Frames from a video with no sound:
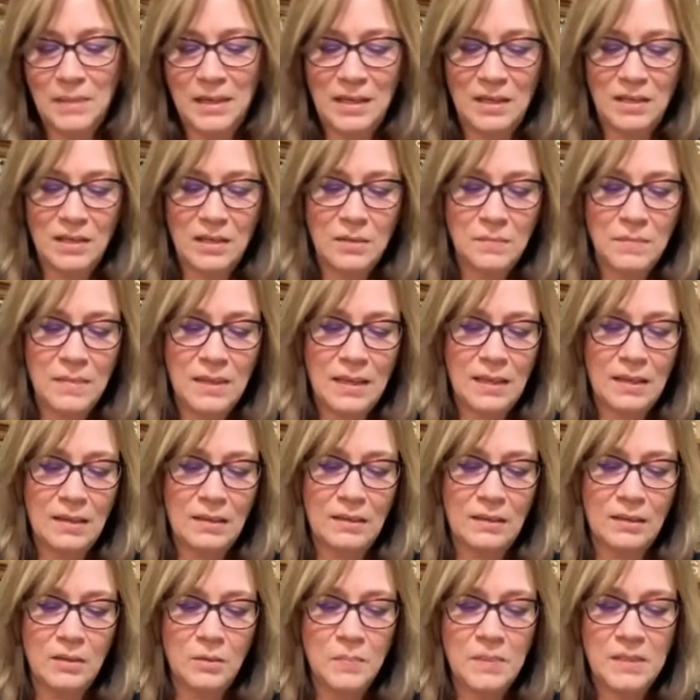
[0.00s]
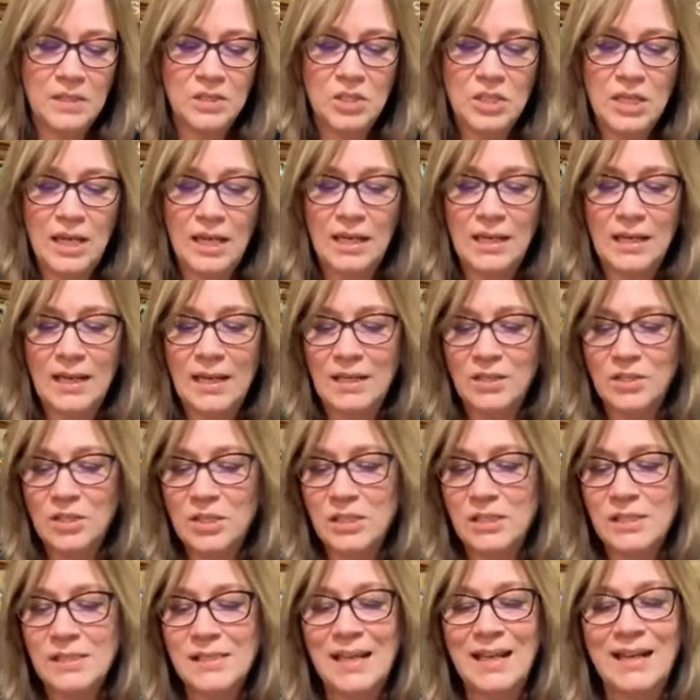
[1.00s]
but you can make a little bit jagged
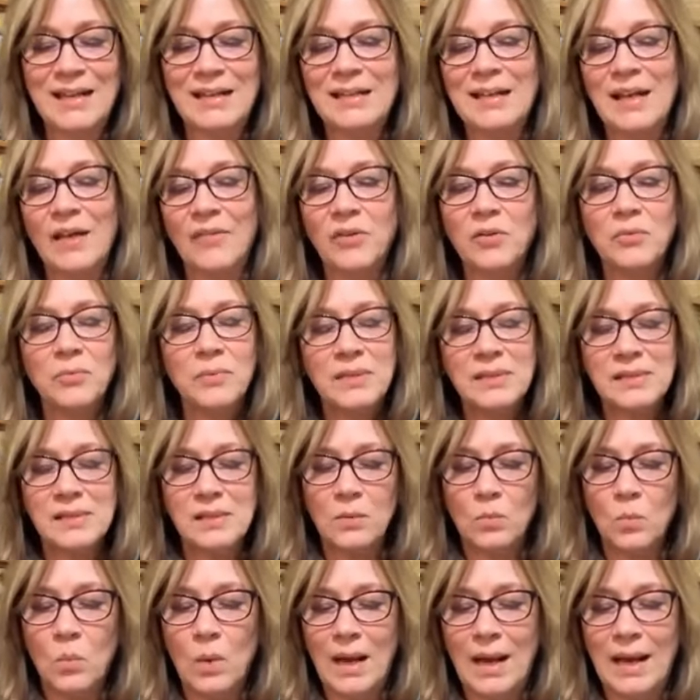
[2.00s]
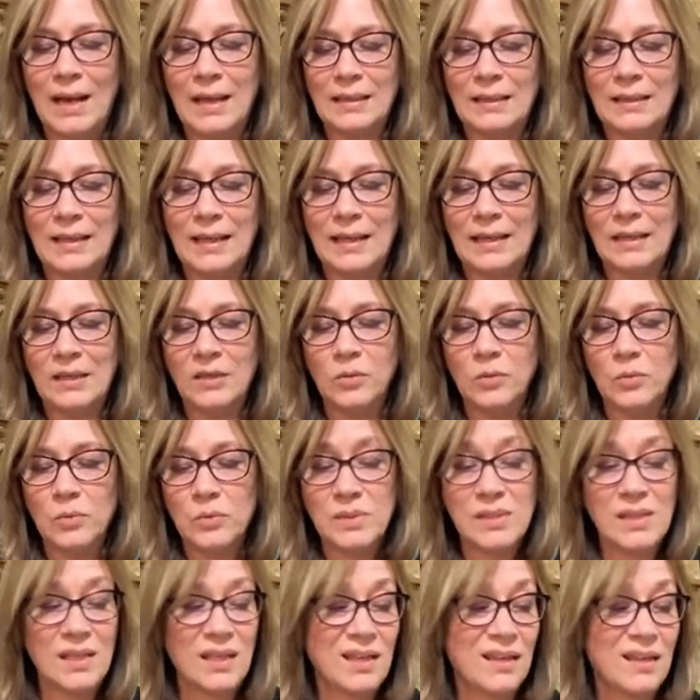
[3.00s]
edges. And another reason why I like
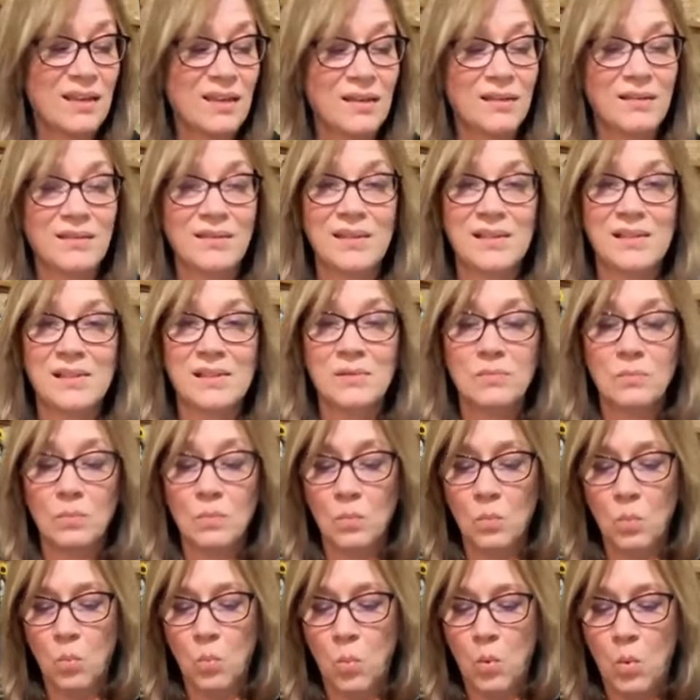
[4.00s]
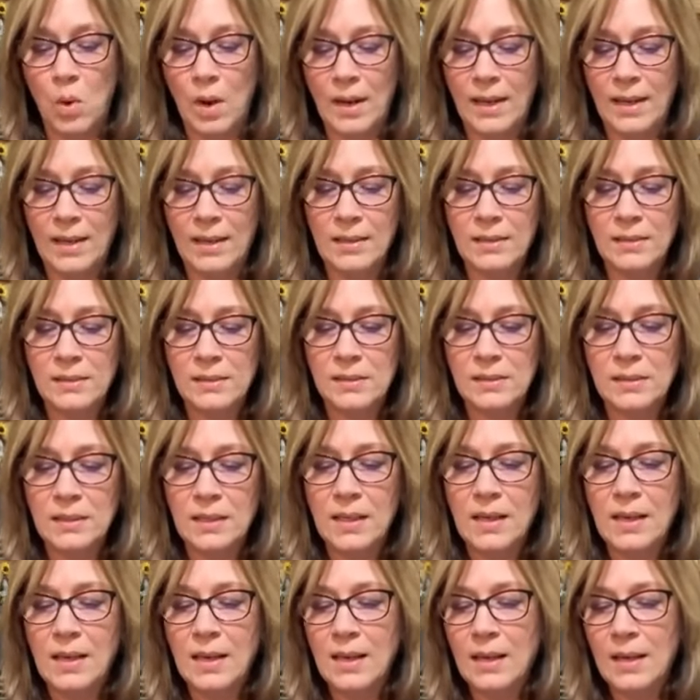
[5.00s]
using this white
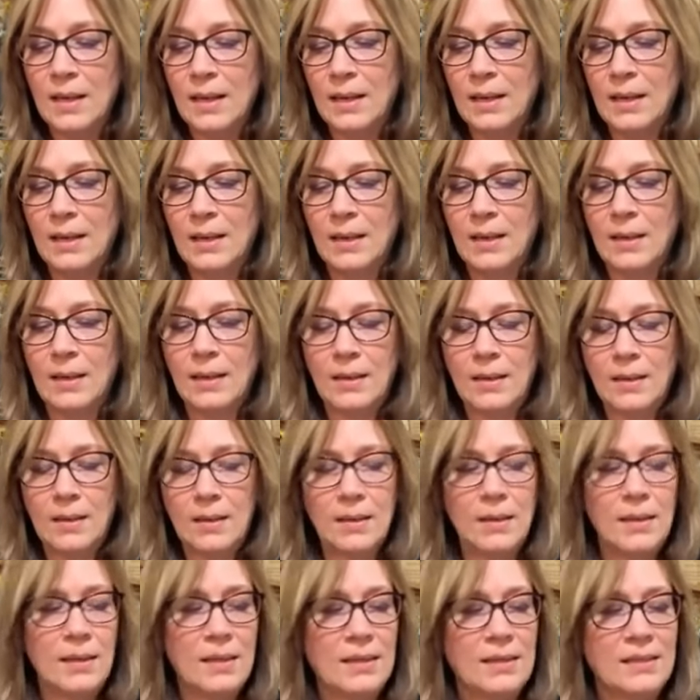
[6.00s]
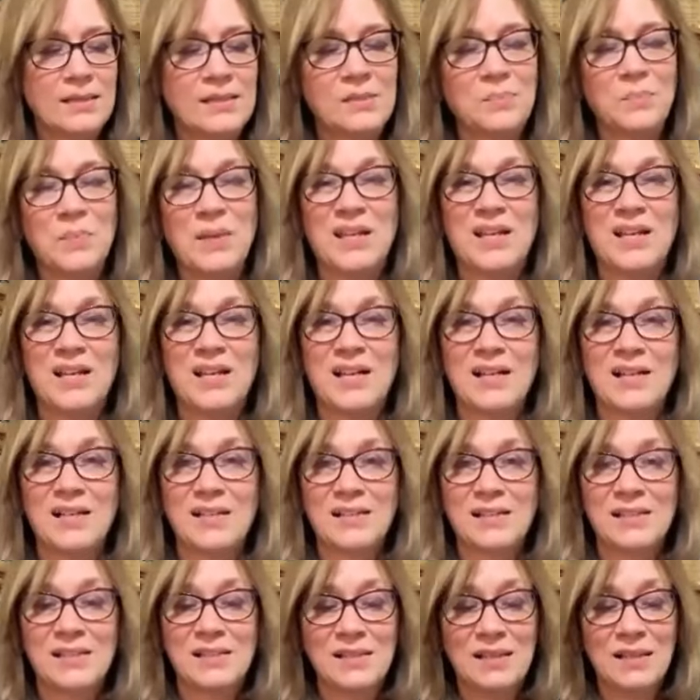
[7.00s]
is
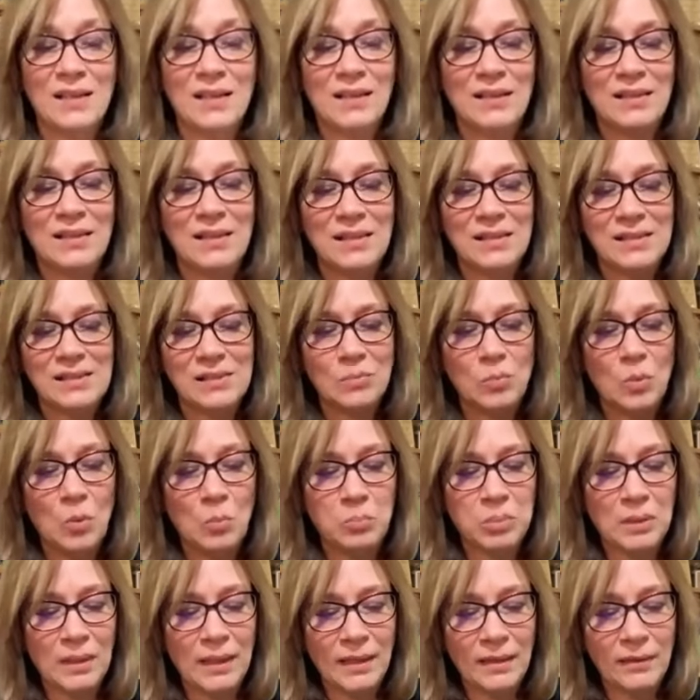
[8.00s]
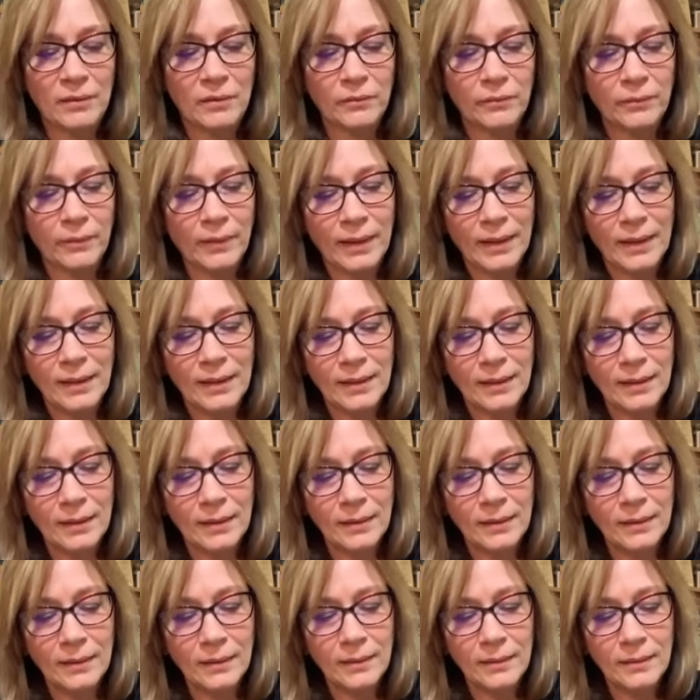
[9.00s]
because this will blend right
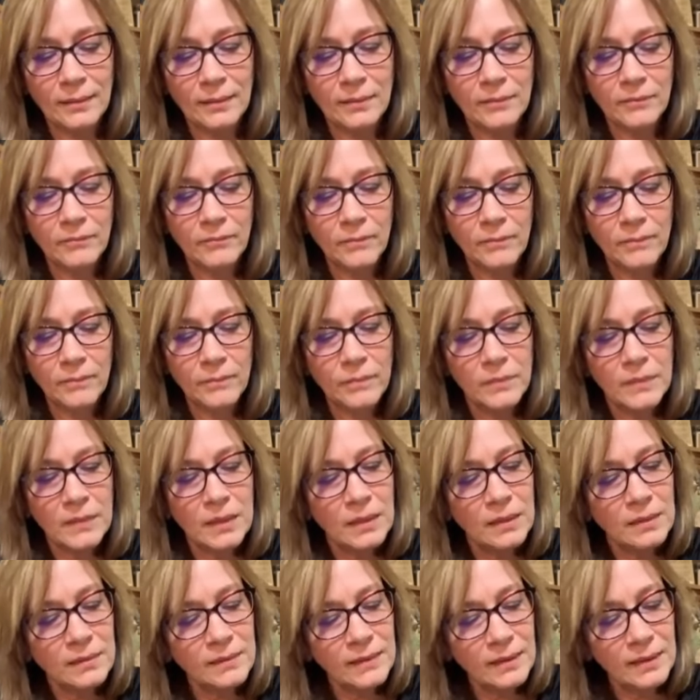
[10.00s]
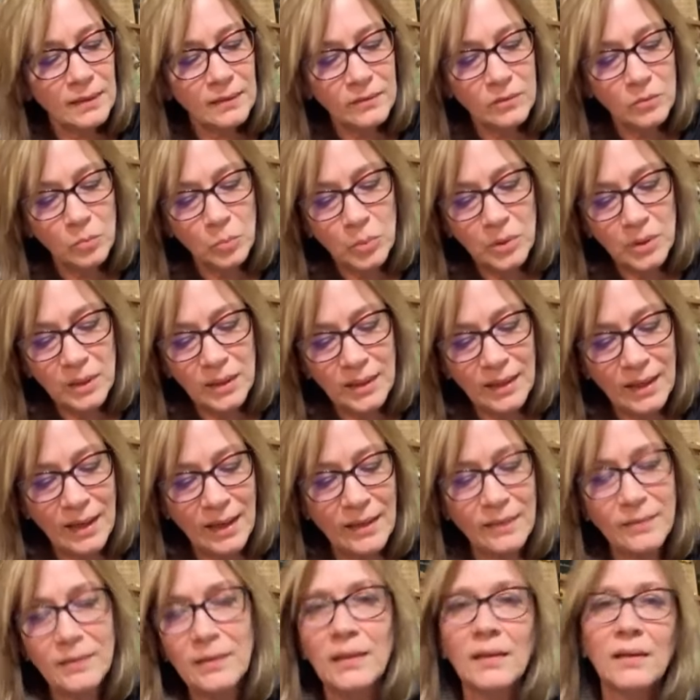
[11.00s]
in. See as you put it
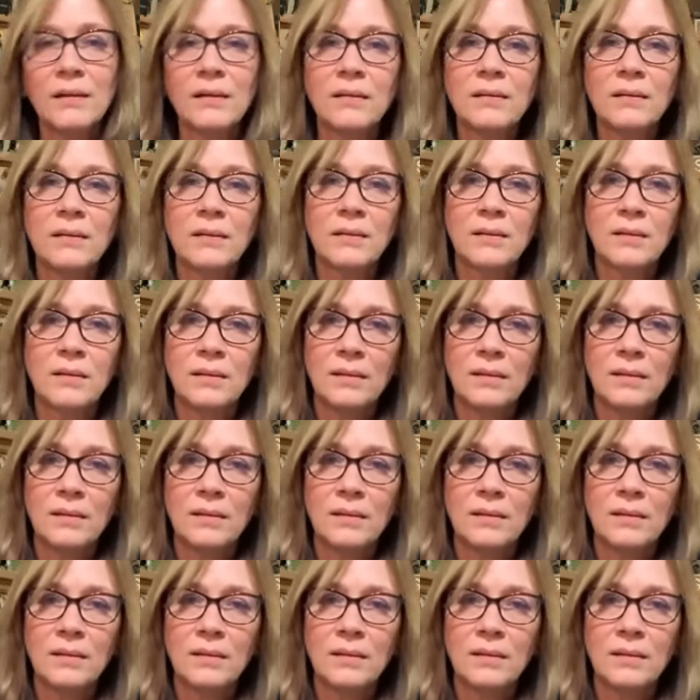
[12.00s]
on there,